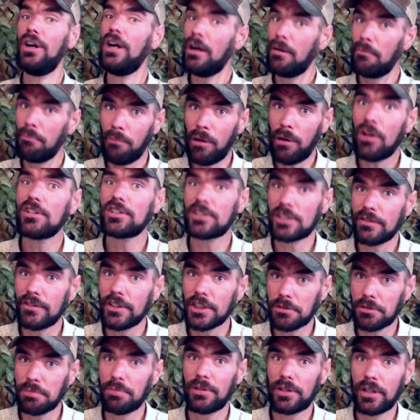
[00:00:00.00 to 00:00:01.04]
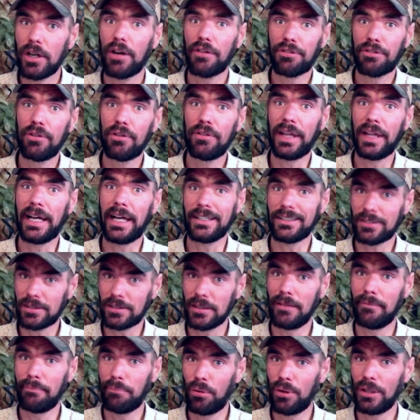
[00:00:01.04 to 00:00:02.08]
Most of us will go through that at
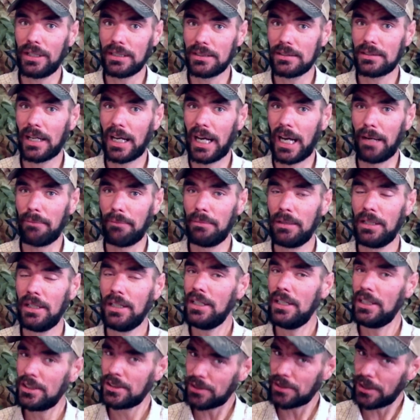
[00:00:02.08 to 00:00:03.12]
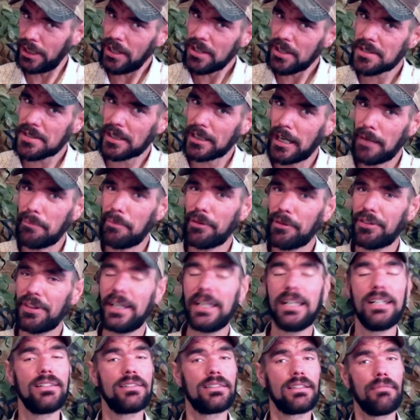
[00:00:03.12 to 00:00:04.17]
some point in time. So here's a couple
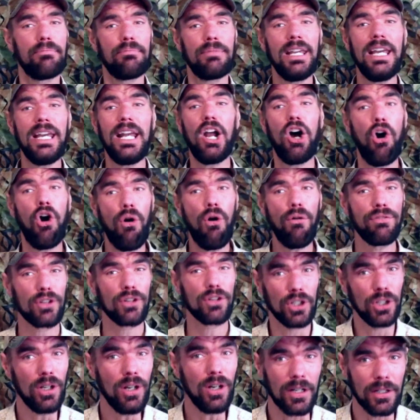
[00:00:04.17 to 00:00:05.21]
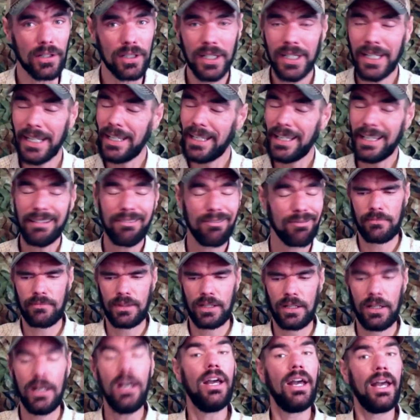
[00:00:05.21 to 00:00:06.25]
things that get overlooked.
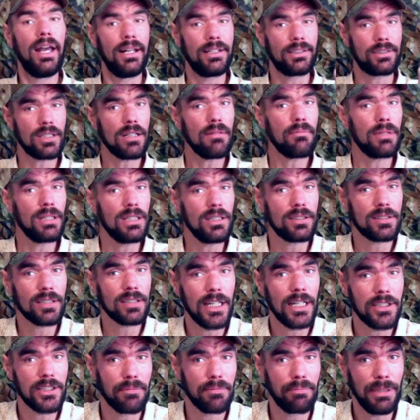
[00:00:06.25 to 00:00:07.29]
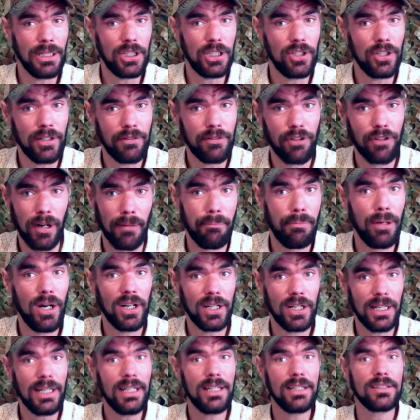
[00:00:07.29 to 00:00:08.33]
And some of these things will be good for a
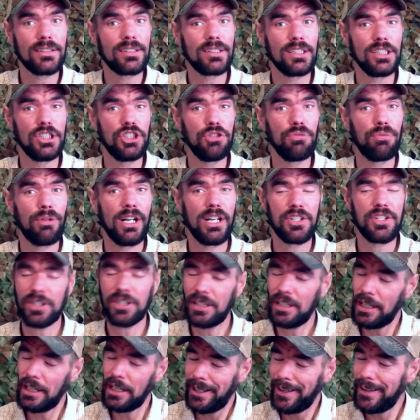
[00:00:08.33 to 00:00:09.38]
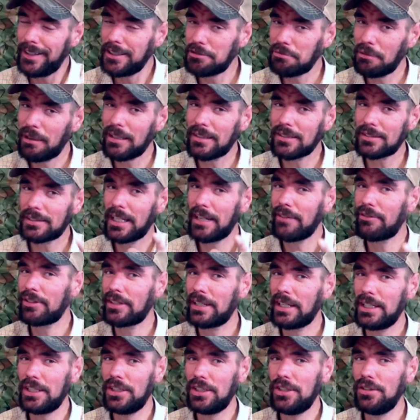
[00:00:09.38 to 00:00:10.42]
bug-in situation as well as
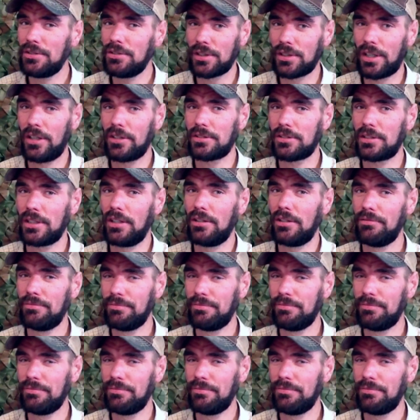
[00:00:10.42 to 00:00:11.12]
everyday use also.